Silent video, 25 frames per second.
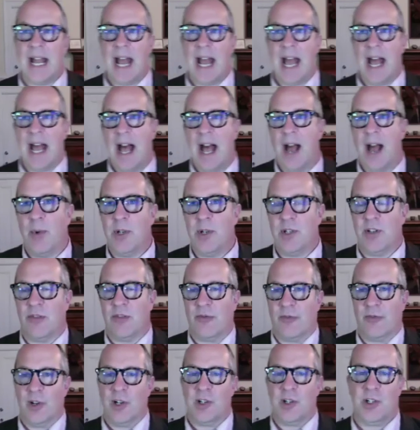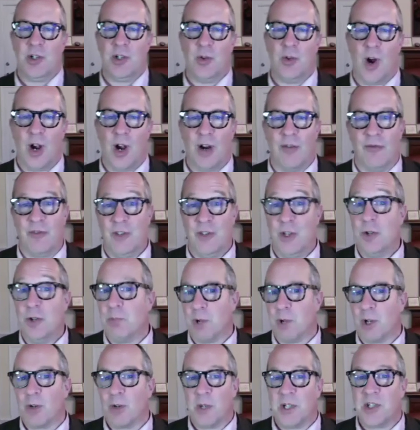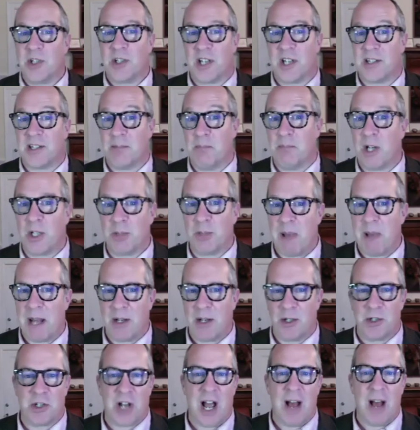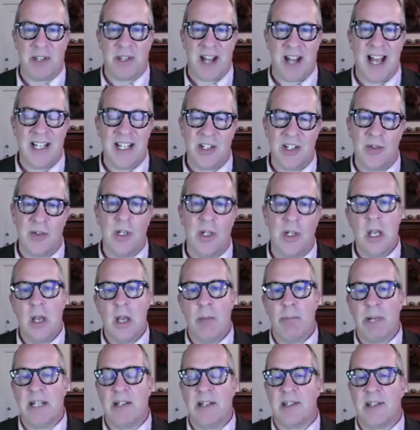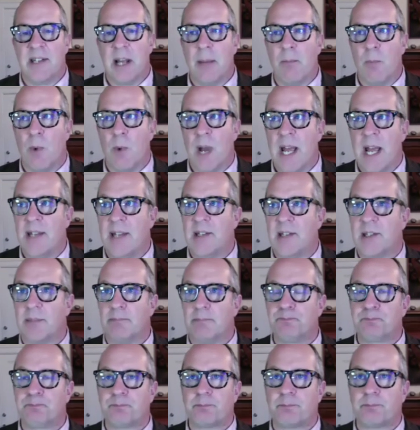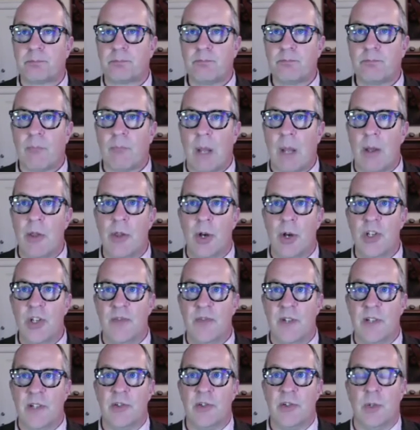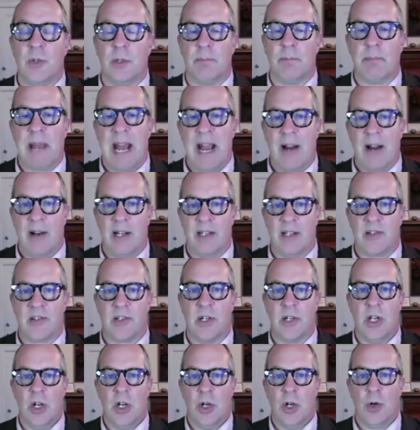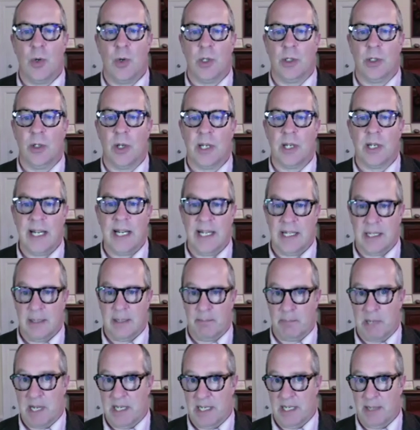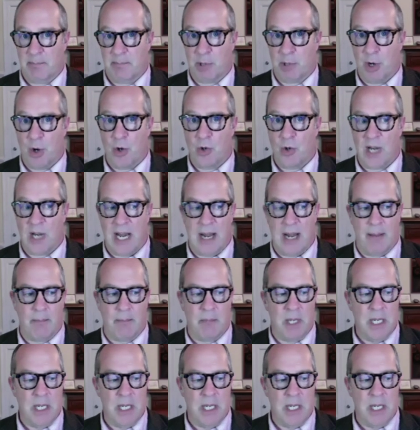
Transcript: I would defer to our view book, which does a much better job than I do. But in some ways, those of us who are parents who are looking at the Putney program,